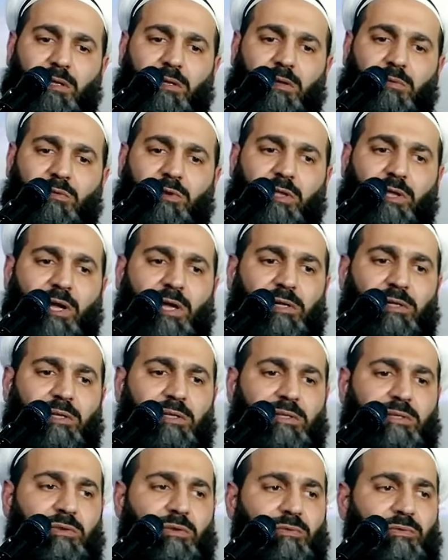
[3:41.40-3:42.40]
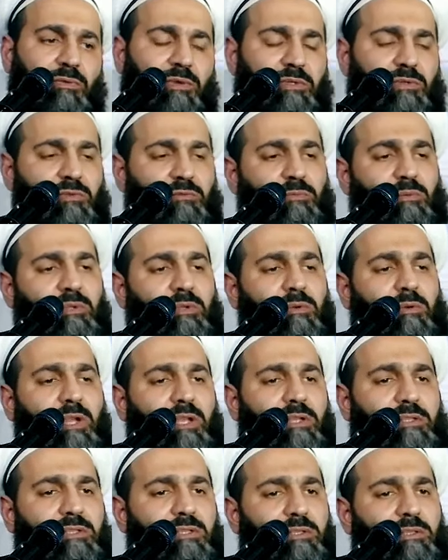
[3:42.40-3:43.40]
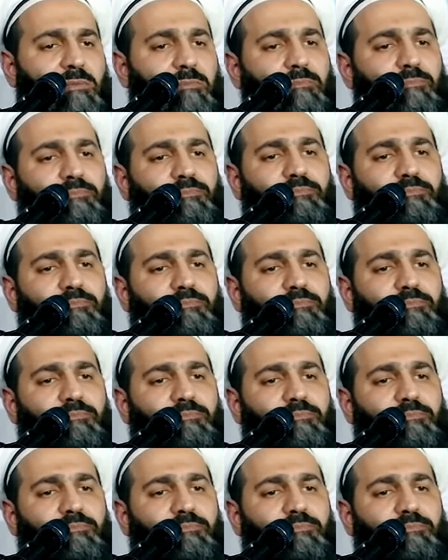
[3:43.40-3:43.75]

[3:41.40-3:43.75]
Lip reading: Regardless of what you've been granted,